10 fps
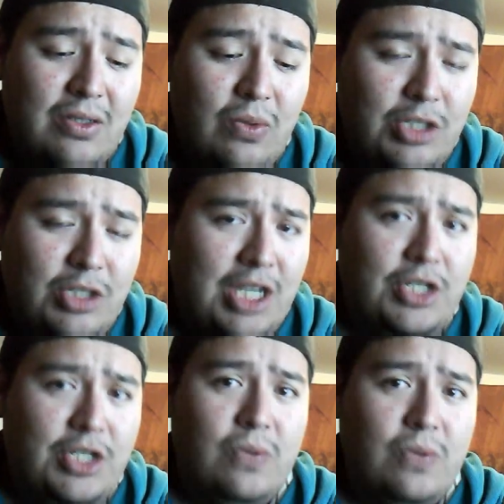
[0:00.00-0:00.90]
John
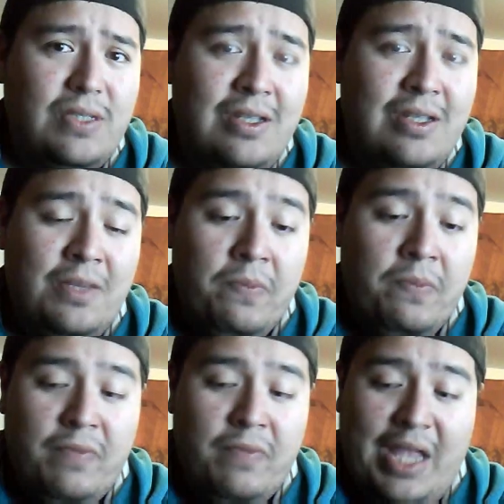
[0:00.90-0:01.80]
Jones.
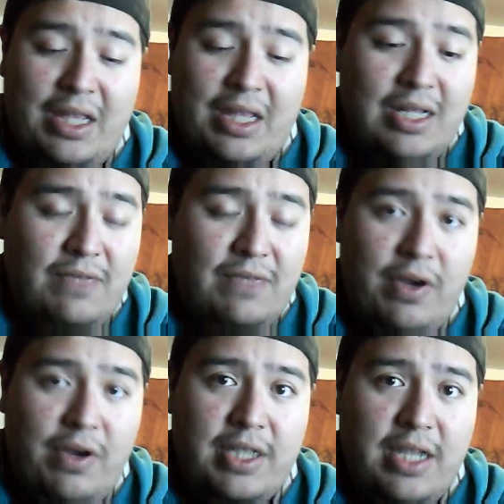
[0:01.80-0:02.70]
I think that's a
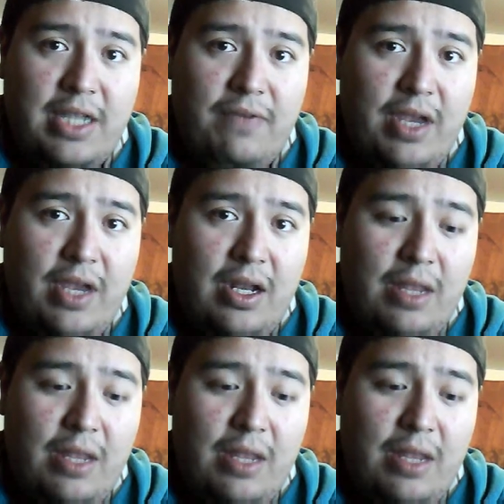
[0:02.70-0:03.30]
very exciting fight.